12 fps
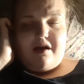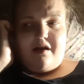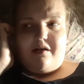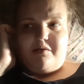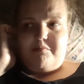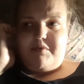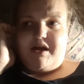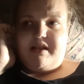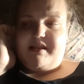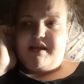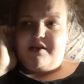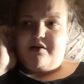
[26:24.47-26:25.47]

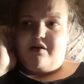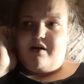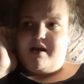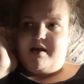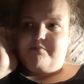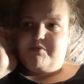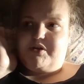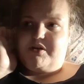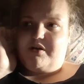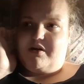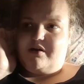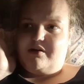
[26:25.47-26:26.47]
And then I am going
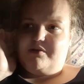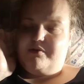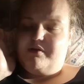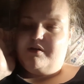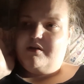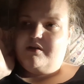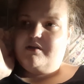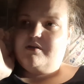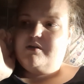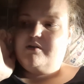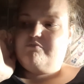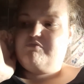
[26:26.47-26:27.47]
to go
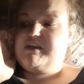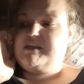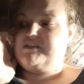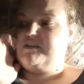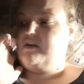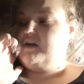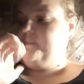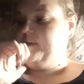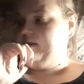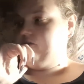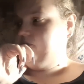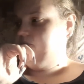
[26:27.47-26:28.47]
read and go to
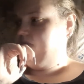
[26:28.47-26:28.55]
bed.